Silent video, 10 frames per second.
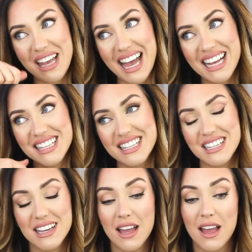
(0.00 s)
And
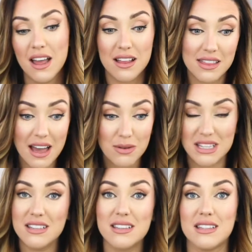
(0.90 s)
that was
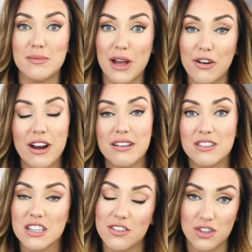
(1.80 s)
Indy in the
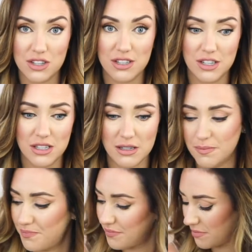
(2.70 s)
background, if you just heard
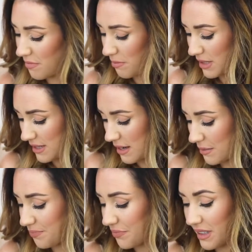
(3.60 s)
him be sick.
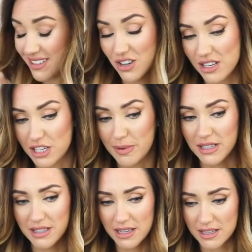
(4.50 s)
He's not actually being
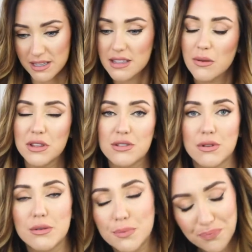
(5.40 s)
sick, he does that with his
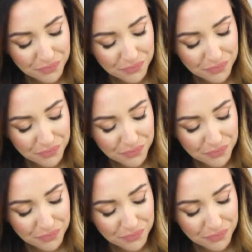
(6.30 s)
throat.